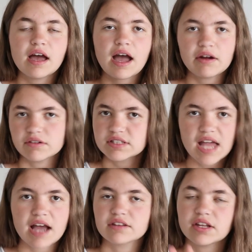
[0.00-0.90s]
out of
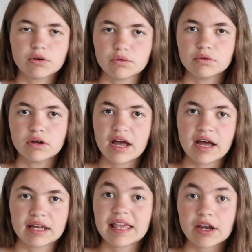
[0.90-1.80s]
stock. They don't
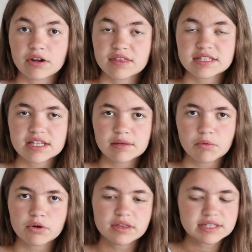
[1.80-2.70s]
carry this
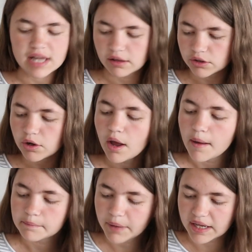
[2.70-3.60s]
anymore, this color,
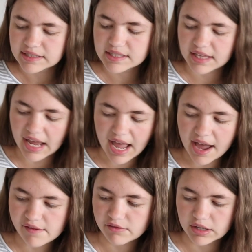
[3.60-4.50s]
but they
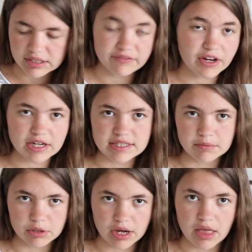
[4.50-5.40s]
have a very
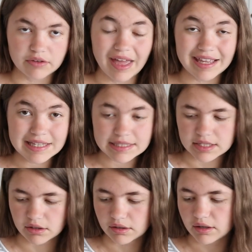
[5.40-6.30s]
similar color that is
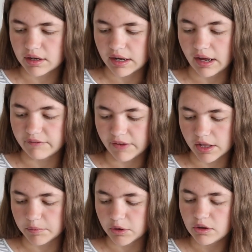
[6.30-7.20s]
still
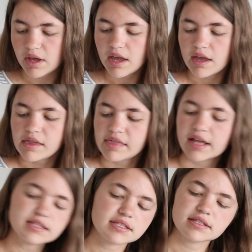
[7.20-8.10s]
available, and
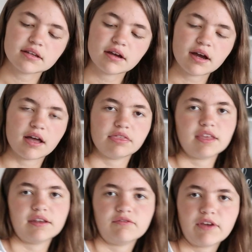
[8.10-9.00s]
that's
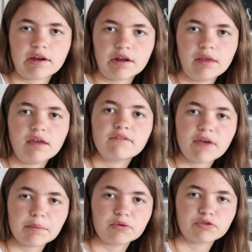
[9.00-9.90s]
the
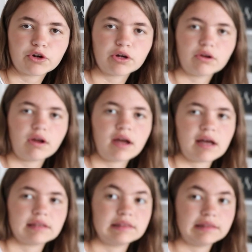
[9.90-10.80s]
Fable Fur
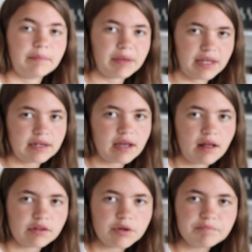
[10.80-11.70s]
Lapin
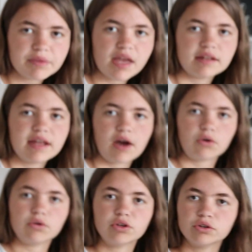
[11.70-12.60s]
color.
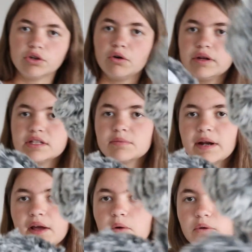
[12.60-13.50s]
Now, you'll notice
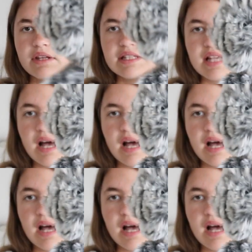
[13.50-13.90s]
when I hold these